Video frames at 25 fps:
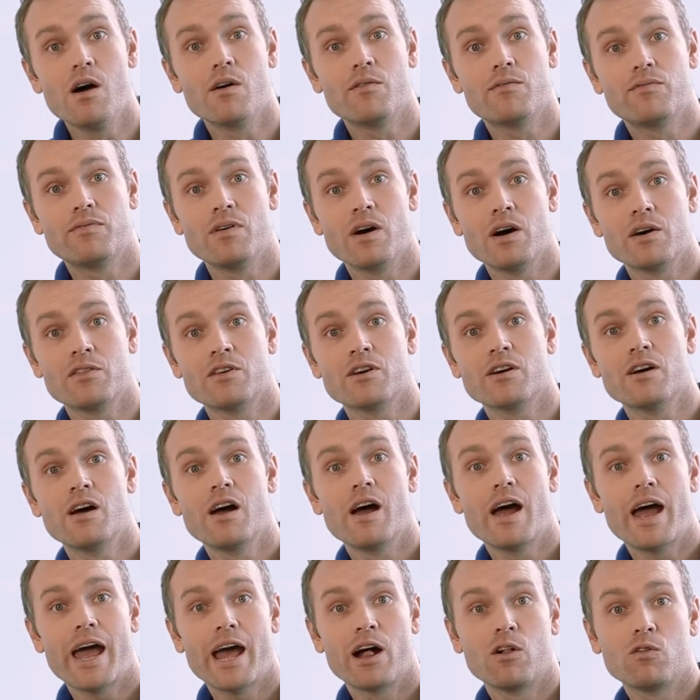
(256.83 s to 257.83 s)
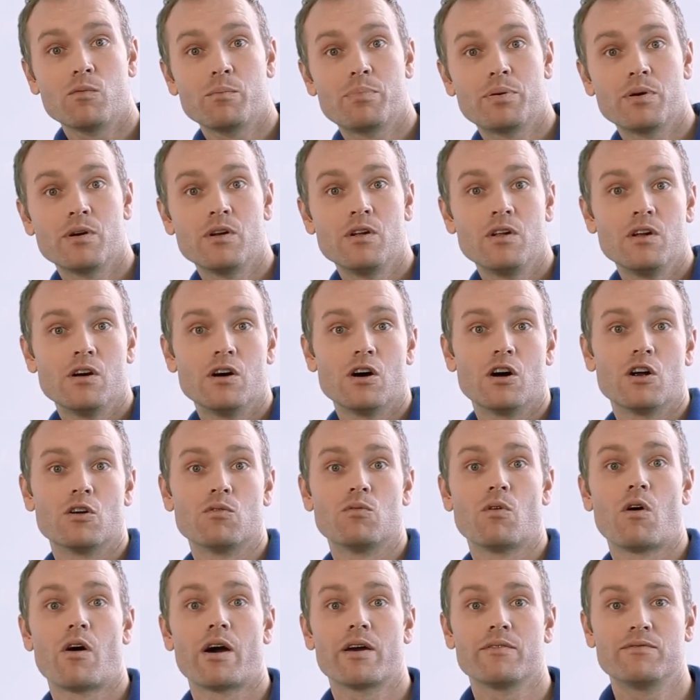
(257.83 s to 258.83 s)
further help
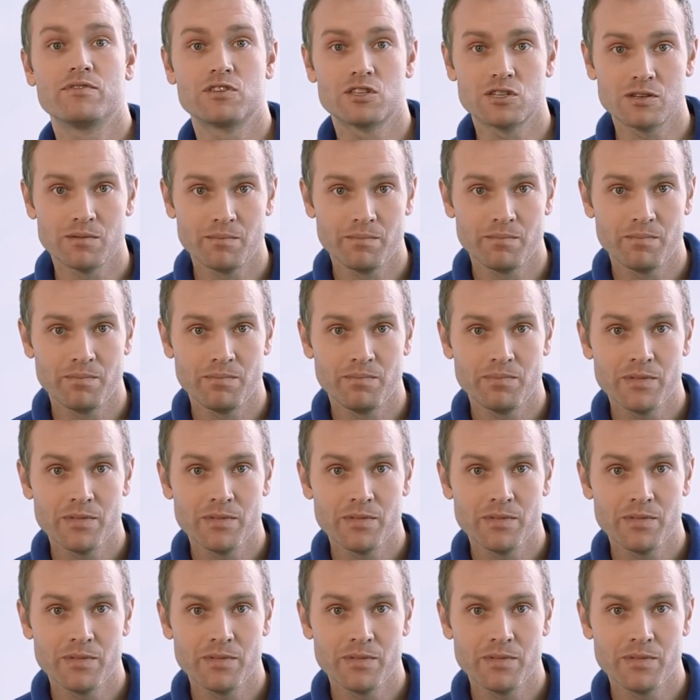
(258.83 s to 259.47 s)
arrives.